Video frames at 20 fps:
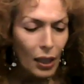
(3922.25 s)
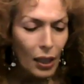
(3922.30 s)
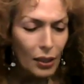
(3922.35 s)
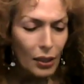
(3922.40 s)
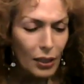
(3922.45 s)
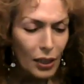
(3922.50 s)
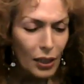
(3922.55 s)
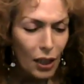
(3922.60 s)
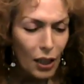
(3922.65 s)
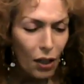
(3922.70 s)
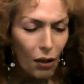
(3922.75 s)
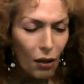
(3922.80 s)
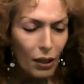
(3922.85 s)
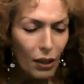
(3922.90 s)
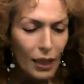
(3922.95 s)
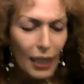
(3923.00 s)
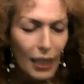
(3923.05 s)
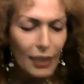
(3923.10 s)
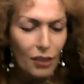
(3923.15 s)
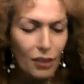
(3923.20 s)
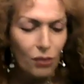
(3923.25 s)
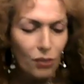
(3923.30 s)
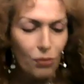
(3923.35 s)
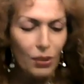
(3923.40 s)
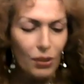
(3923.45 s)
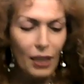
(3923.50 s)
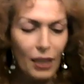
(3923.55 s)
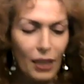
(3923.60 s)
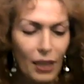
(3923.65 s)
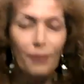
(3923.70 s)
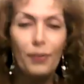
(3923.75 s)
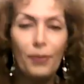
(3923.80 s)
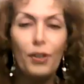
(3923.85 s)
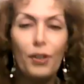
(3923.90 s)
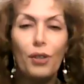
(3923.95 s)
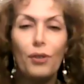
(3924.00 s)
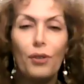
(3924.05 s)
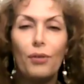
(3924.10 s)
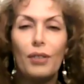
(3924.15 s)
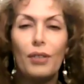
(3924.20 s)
So let's tune in for you,